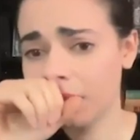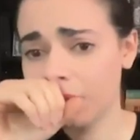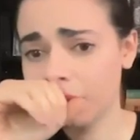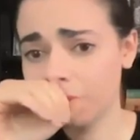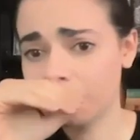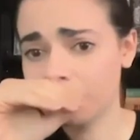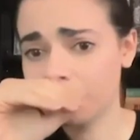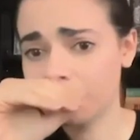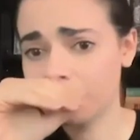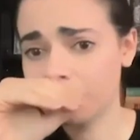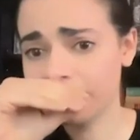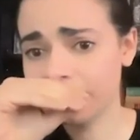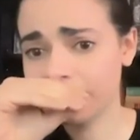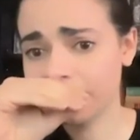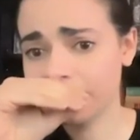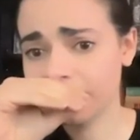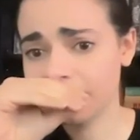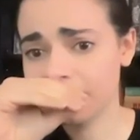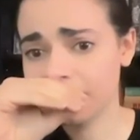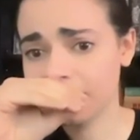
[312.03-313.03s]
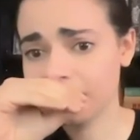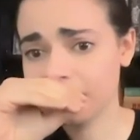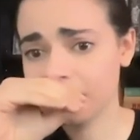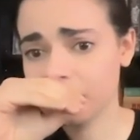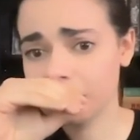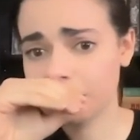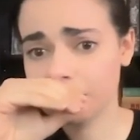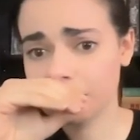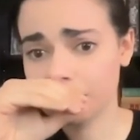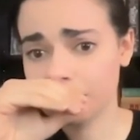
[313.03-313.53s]
And one of the things that
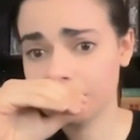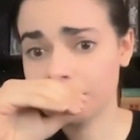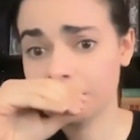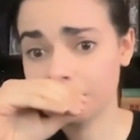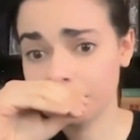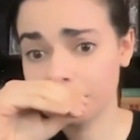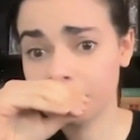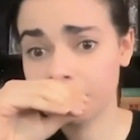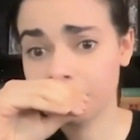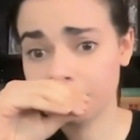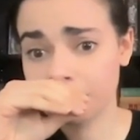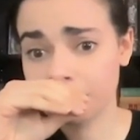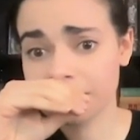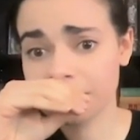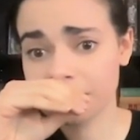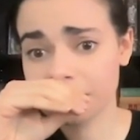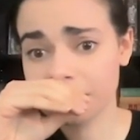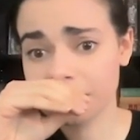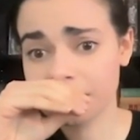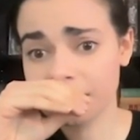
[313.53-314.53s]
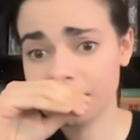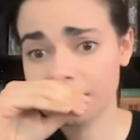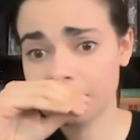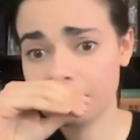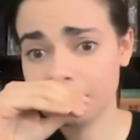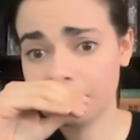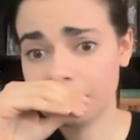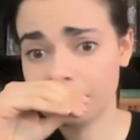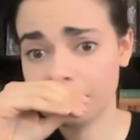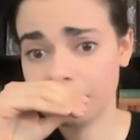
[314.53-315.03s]
the professor said
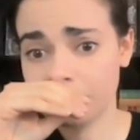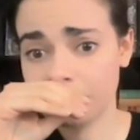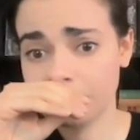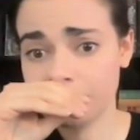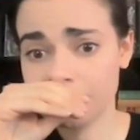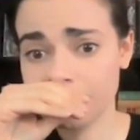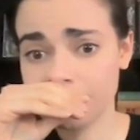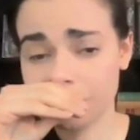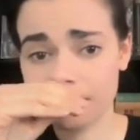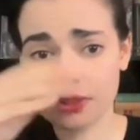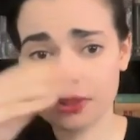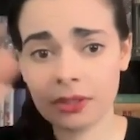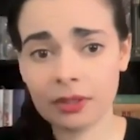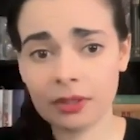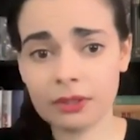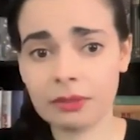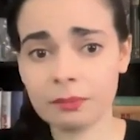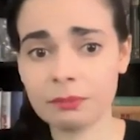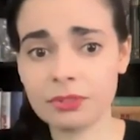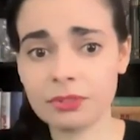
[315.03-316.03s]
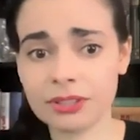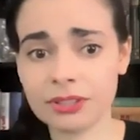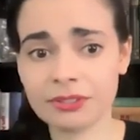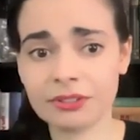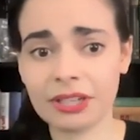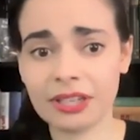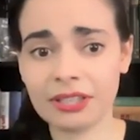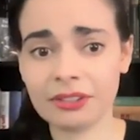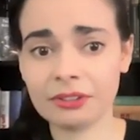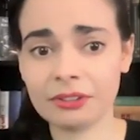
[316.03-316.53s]
to me, and this is
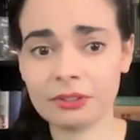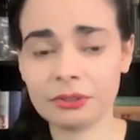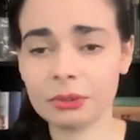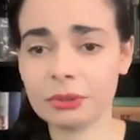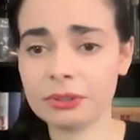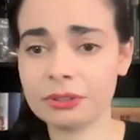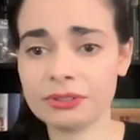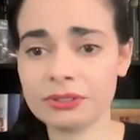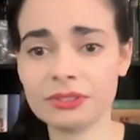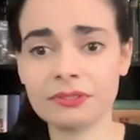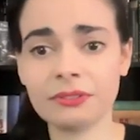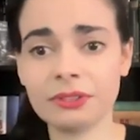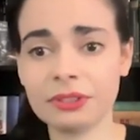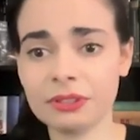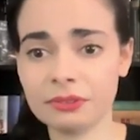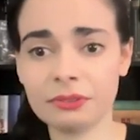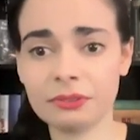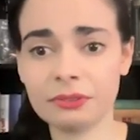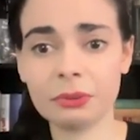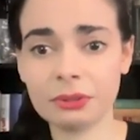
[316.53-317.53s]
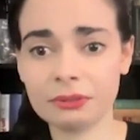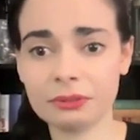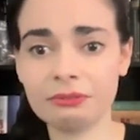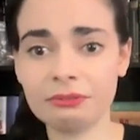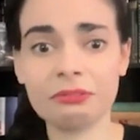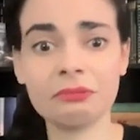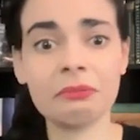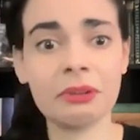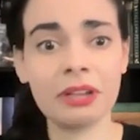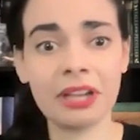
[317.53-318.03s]
Dr. Kathleen Torrance, if any of you
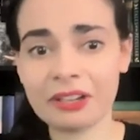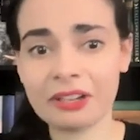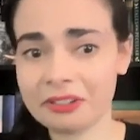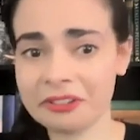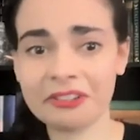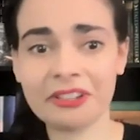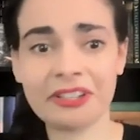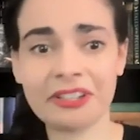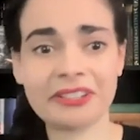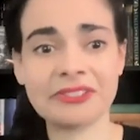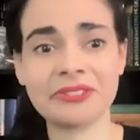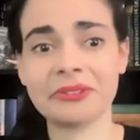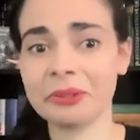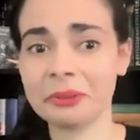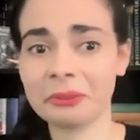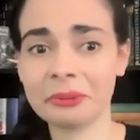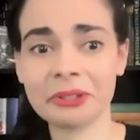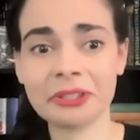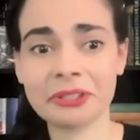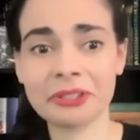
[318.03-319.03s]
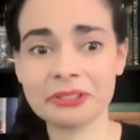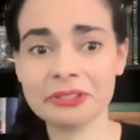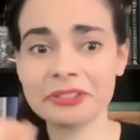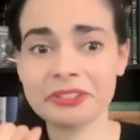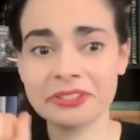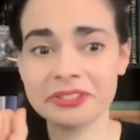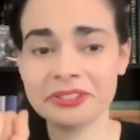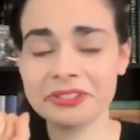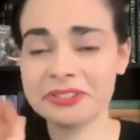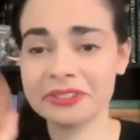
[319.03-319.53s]
have had her class or know her,
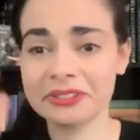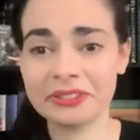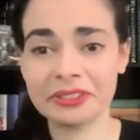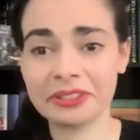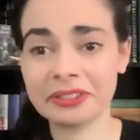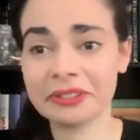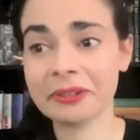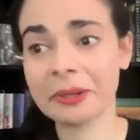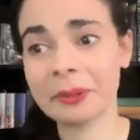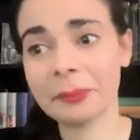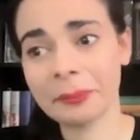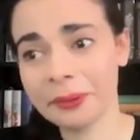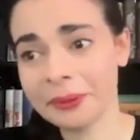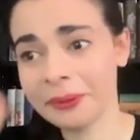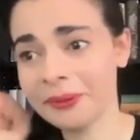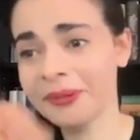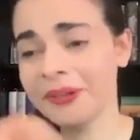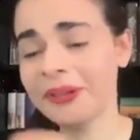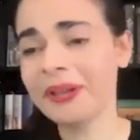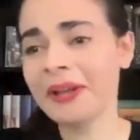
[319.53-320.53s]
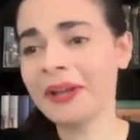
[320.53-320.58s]
she's incredible.